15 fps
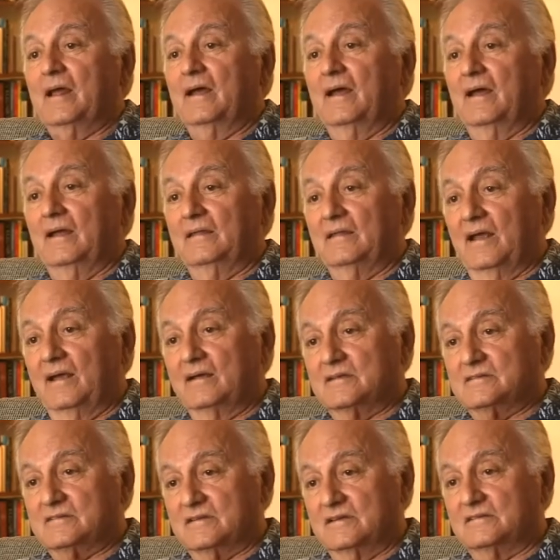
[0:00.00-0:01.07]
and they
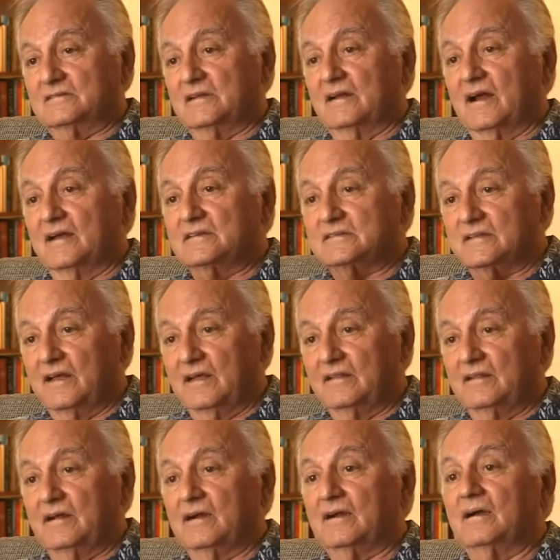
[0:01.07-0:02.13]
insist that I stay
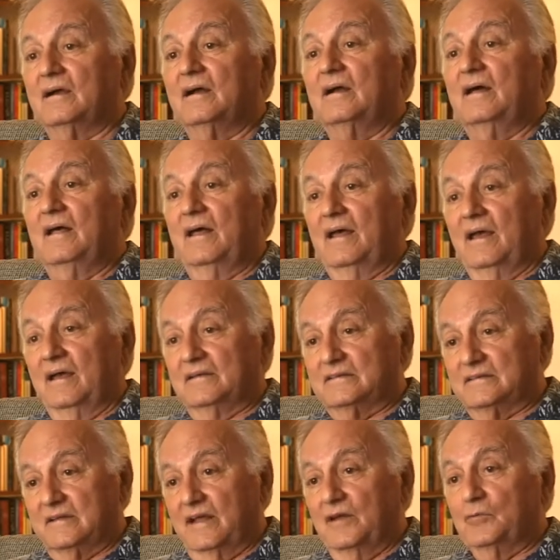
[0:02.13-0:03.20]
there and
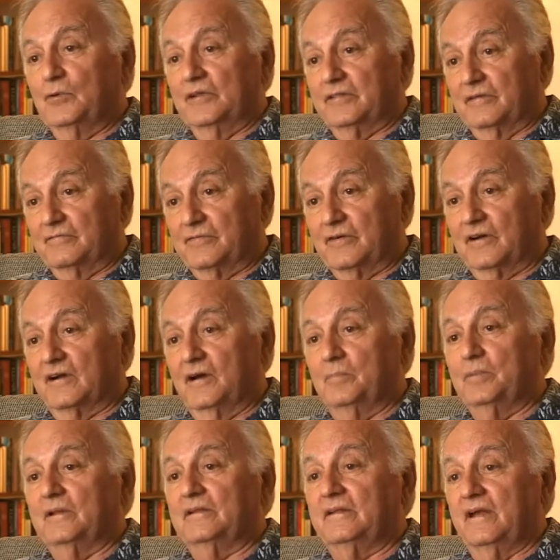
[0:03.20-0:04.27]
stay with them for a
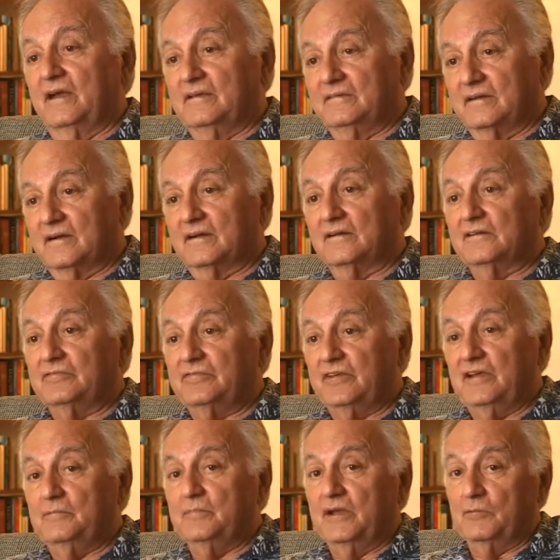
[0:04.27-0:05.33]
couple of days, and they're going to
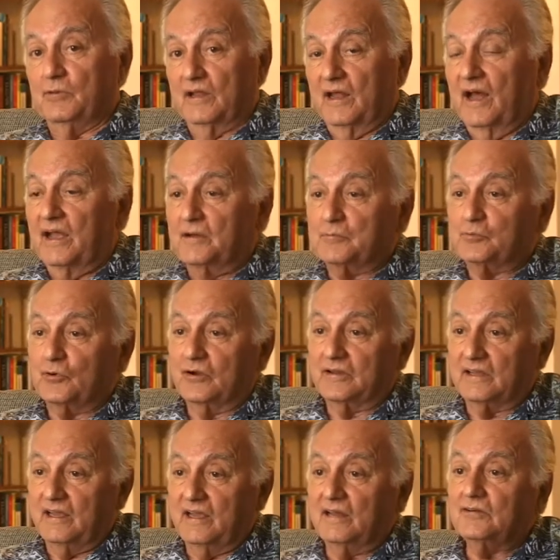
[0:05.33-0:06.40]
feed me. Well, I had brought
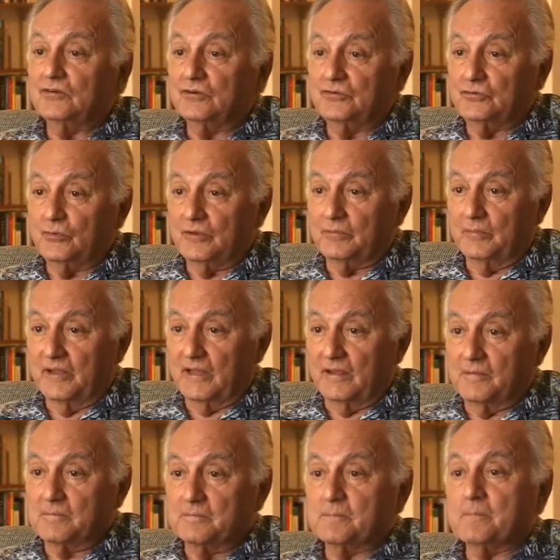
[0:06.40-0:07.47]
canned goods with me.
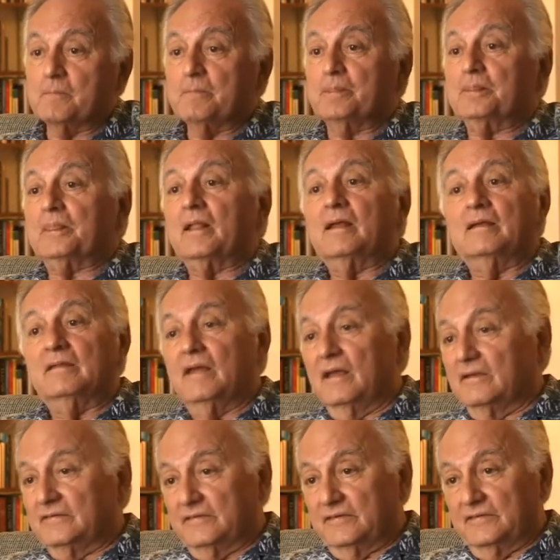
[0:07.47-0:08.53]
They
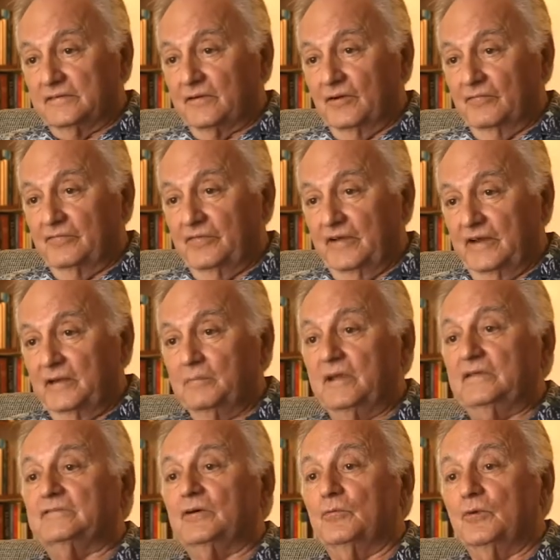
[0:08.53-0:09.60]
insisted on feeding me.
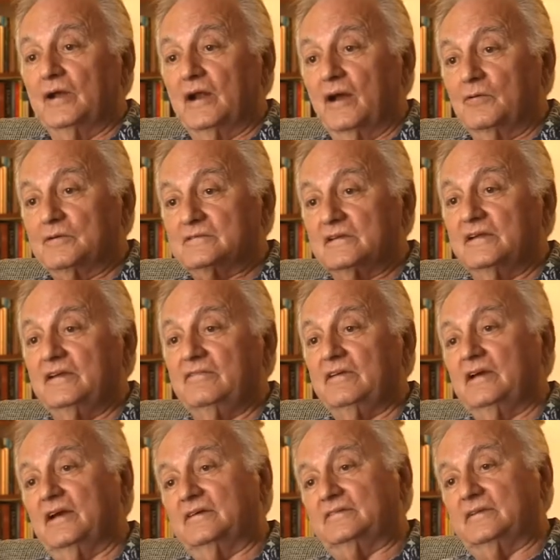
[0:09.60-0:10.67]
So when I was
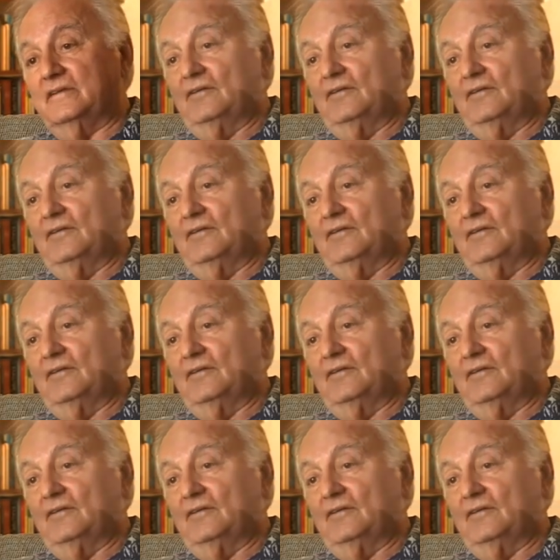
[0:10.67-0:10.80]
leaving, I said,